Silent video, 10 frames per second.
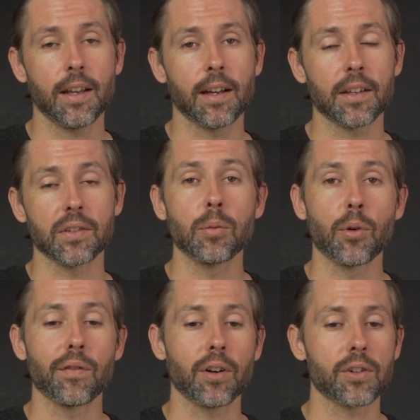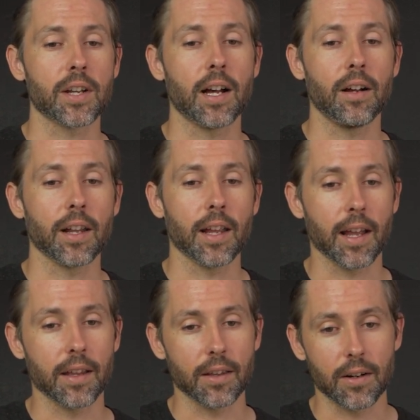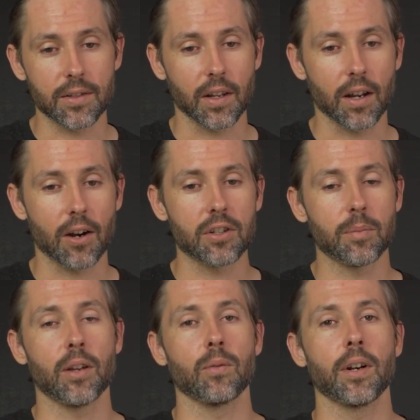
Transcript: uh, has a little more functionality, and there's the RGB